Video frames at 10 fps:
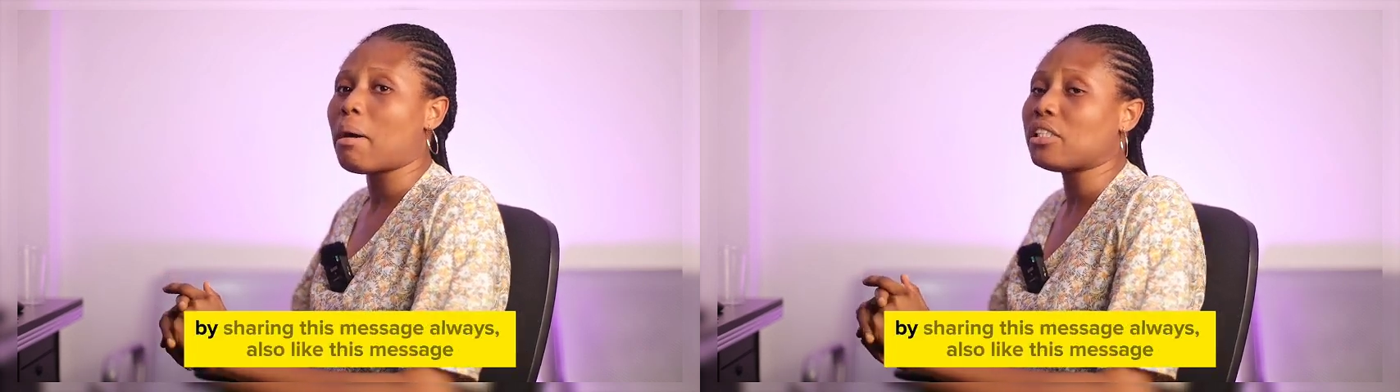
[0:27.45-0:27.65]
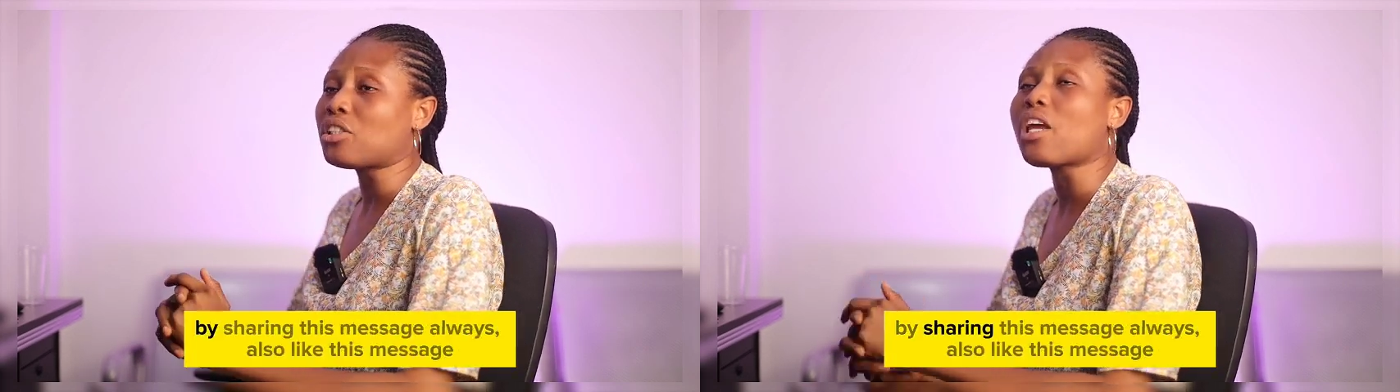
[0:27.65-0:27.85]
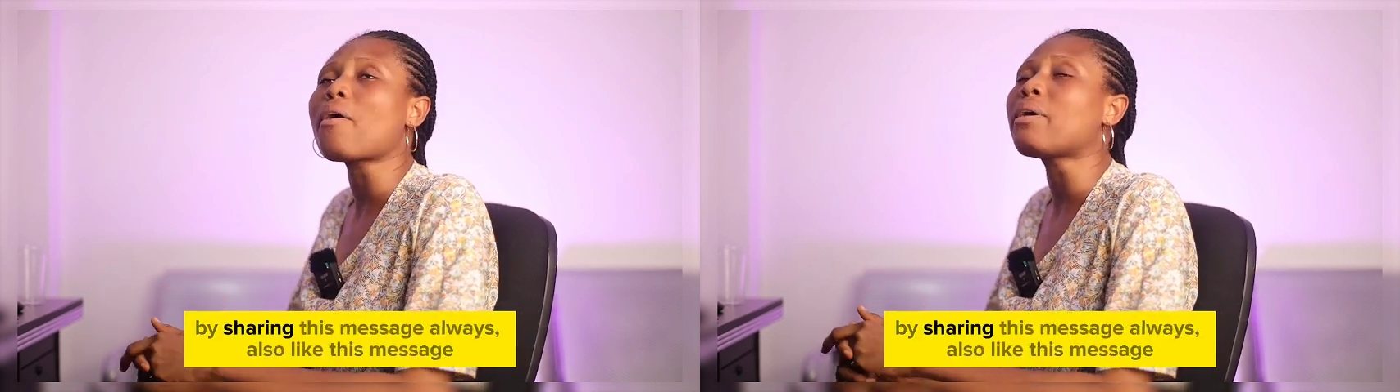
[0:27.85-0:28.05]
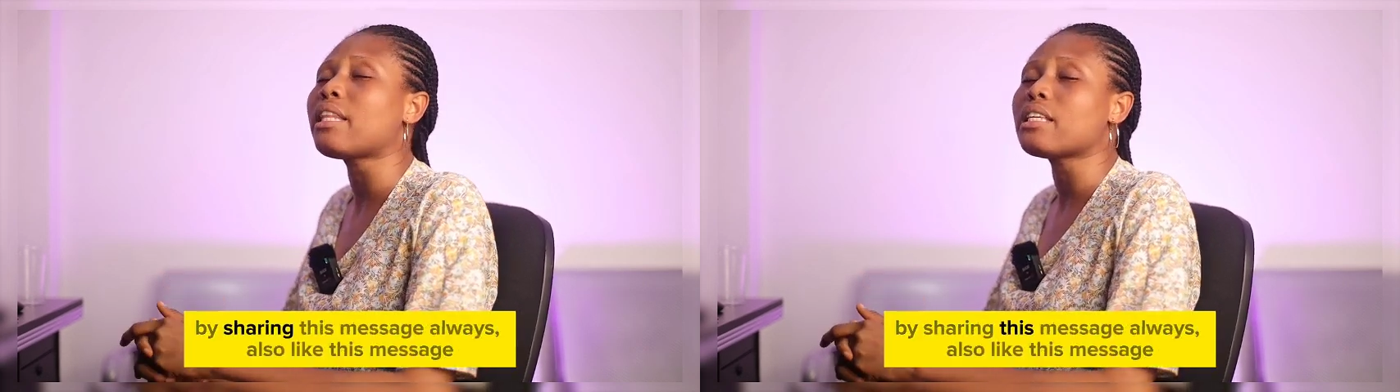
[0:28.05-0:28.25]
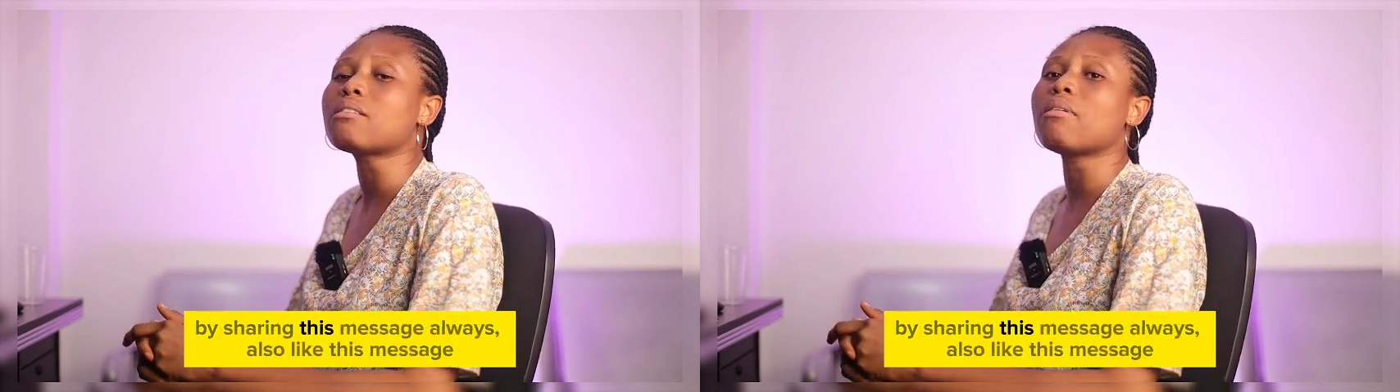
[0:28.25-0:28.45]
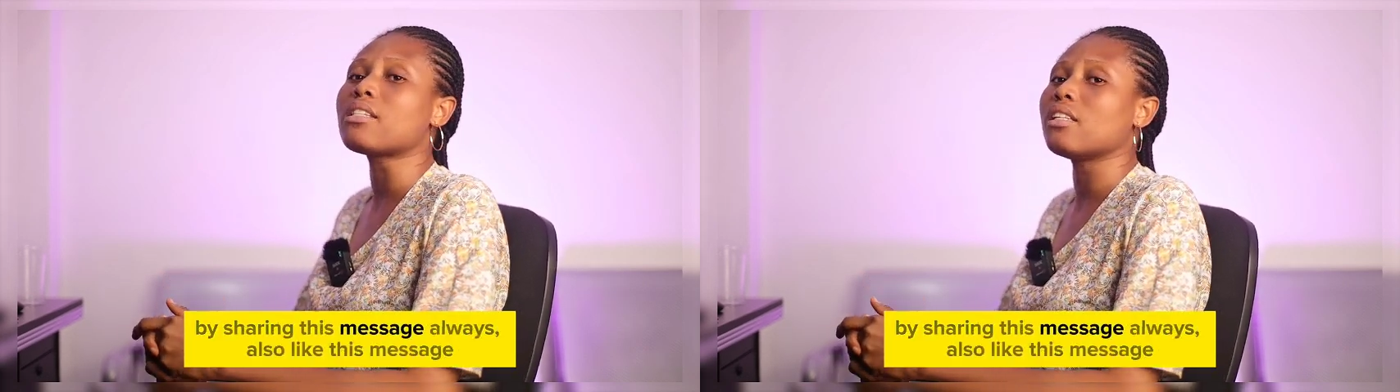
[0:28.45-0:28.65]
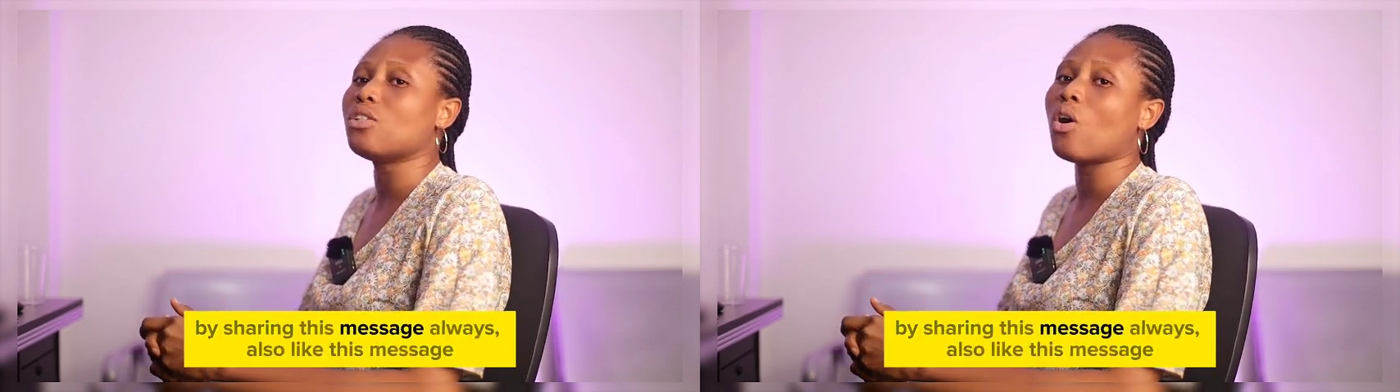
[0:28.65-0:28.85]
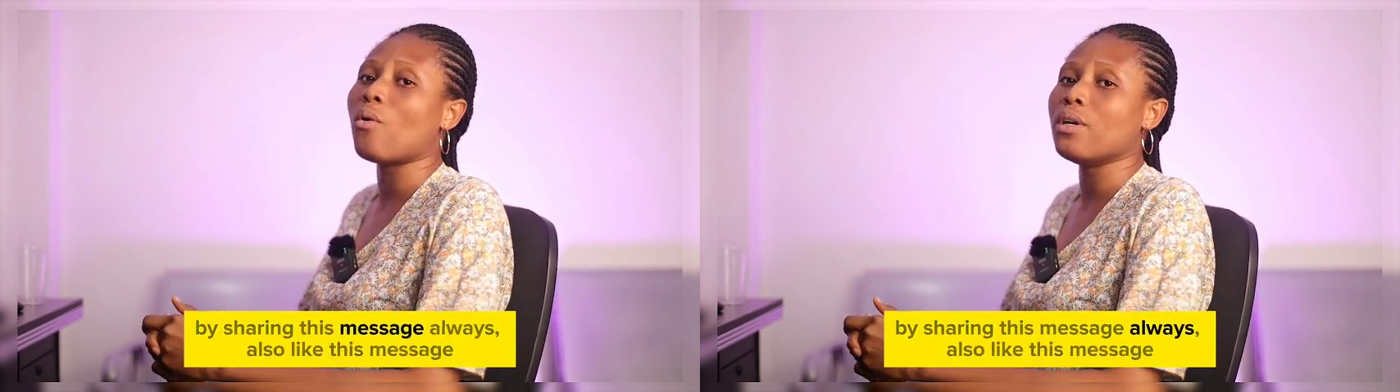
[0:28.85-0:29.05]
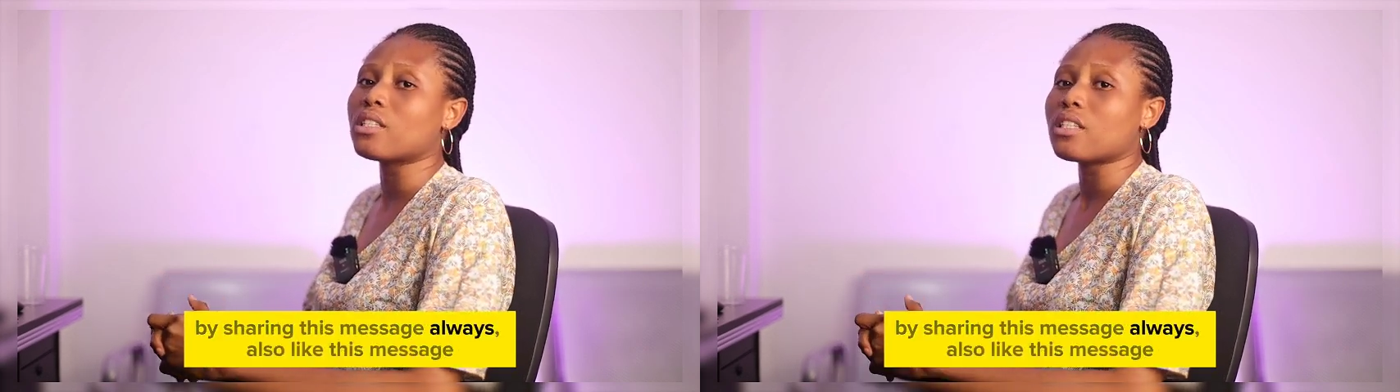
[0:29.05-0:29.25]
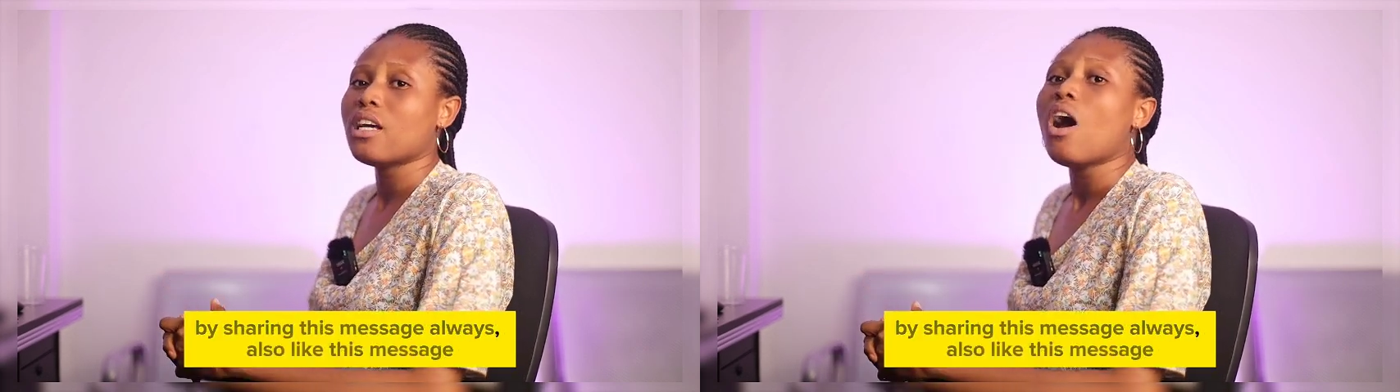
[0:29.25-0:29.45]
by sharing this message
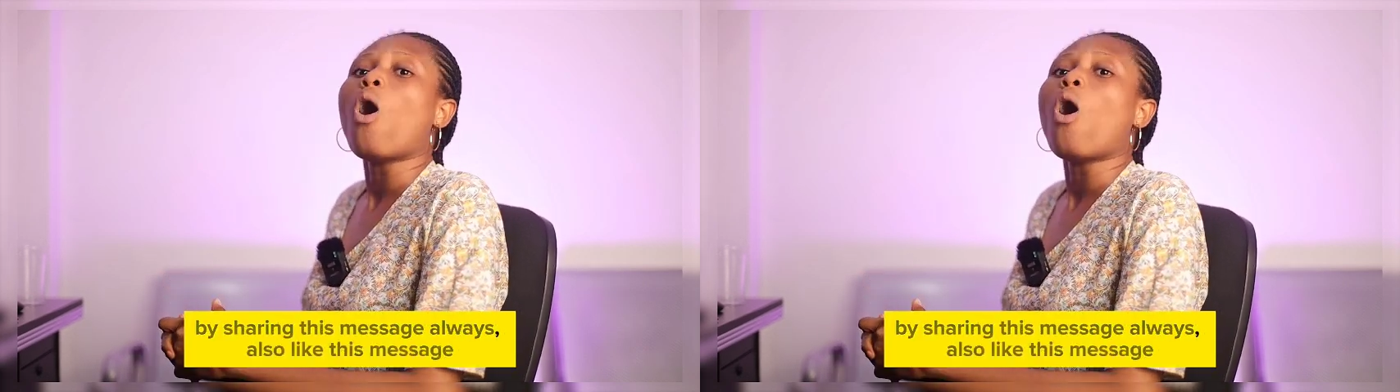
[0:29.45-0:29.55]
always.